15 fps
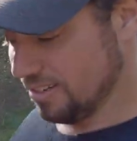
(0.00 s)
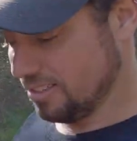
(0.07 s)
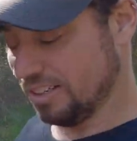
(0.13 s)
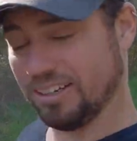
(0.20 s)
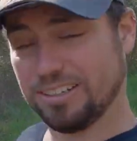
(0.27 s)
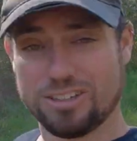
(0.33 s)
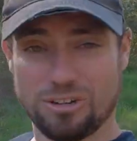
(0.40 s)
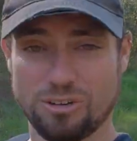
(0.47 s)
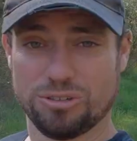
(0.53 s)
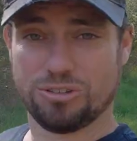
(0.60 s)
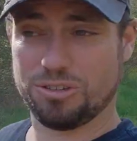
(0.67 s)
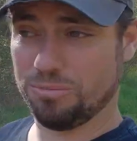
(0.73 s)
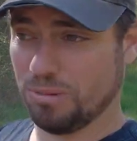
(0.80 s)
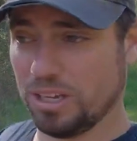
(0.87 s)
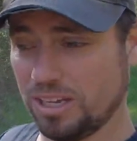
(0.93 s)
Because I know,
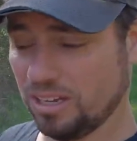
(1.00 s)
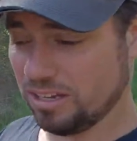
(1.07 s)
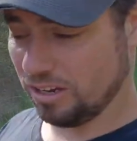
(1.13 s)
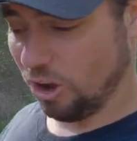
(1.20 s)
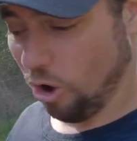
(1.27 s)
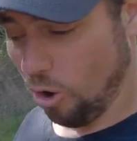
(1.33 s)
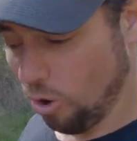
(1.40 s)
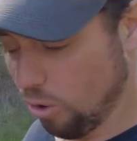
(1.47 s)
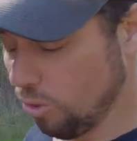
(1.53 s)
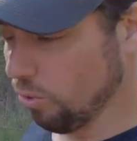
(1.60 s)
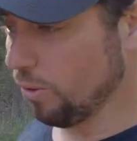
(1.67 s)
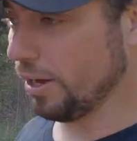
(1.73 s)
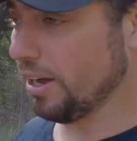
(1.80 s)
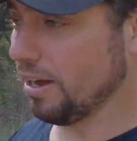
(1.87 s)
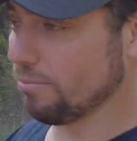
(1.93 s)
to me, all
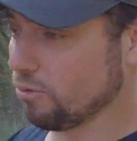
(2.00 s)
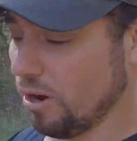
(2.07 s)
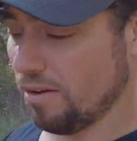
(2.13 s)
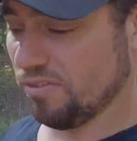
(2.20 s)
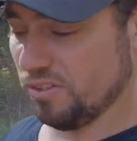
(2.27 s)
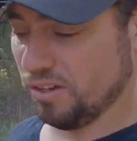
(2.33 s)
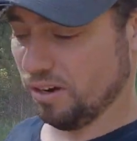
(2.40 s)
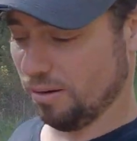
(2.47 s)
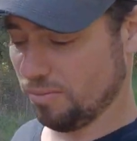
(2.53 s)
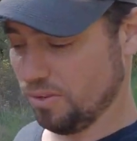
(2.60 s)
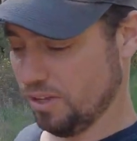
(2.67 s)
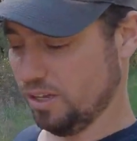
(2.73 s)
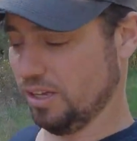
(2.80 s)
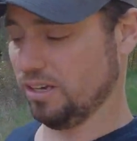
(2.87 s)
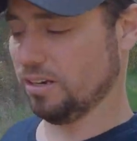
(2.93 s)
the way I'm driving there, I'm
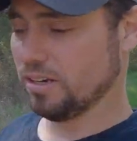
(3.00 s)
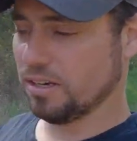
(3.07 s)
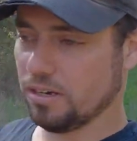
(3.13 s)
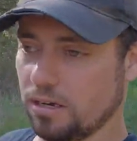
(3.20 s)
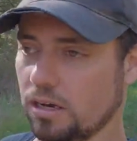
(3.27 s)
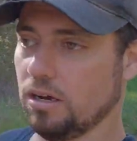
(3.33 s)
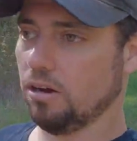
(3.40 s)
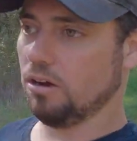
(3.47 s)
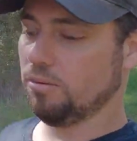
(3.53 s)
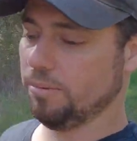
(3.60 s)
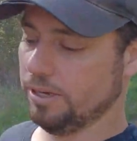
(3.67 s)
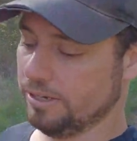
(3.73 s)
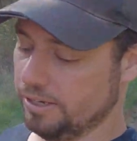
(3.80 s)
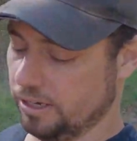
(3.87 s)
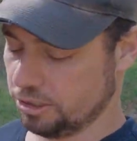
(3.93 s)
thinking, oh
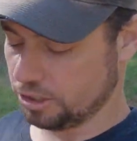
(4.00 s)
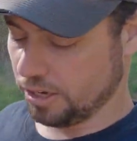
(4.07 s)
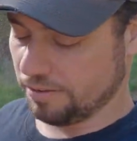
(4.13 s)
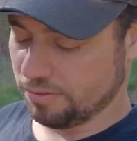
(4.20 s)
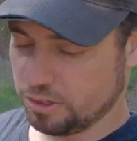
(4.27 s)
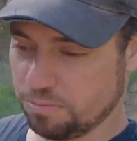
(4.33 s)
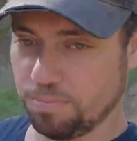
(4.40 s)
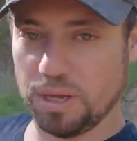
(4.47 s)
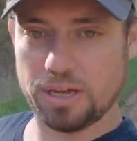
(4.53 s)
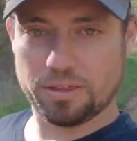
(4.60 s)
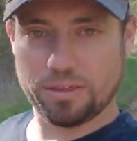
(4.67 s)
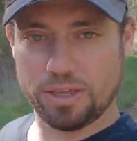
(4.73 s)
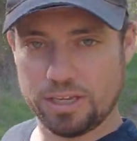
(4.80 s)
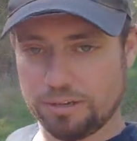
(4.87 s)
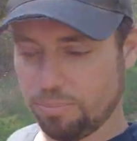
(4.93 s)
my gosh, I have this
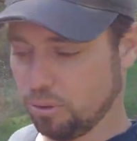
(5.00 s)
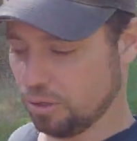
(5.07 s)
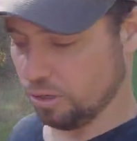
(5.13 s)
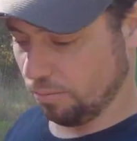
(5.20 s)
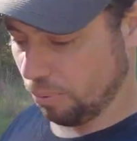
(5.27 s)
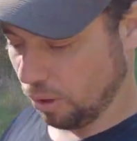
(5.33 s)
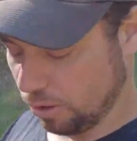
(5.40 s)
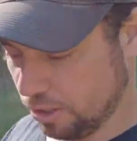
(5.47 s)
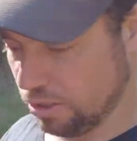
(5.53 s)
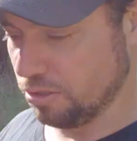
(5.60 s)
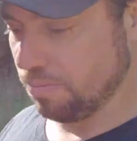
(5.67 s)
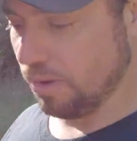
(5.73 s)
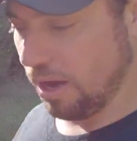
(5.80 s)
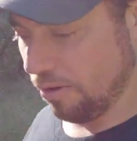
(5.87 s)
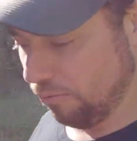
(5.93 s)
big thing to put in a parking
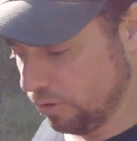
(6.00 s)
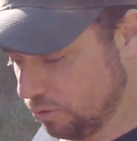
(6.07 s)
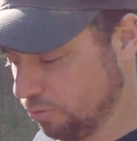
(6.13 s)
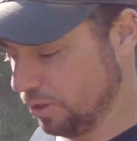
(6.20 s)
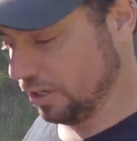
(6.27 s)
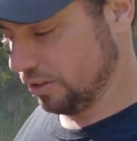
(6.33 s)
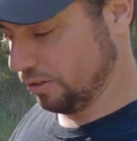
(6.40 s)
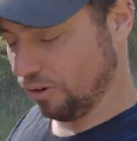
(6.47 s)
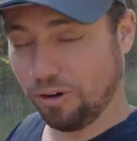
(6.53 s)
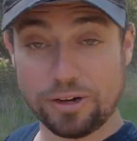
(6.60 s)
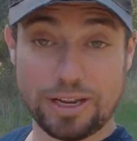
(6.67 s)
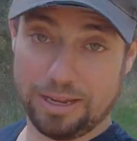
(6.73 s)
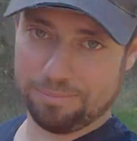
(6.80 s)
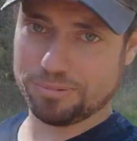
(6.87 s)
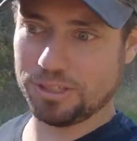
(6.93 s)
spot once we get there, or
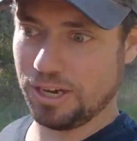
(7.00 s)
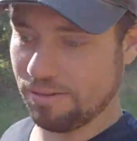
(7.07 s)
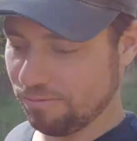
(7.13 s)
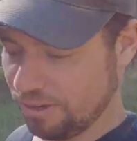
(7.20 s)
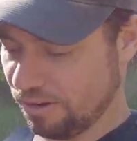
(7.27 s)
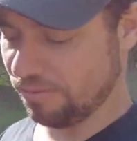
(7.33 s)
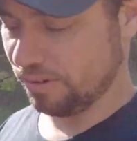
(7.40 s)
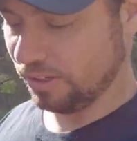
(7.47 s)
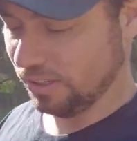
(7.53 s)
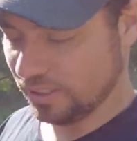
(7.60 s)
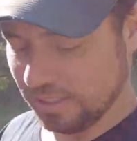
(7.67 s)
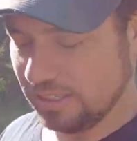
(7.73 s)
a campsite, whatever.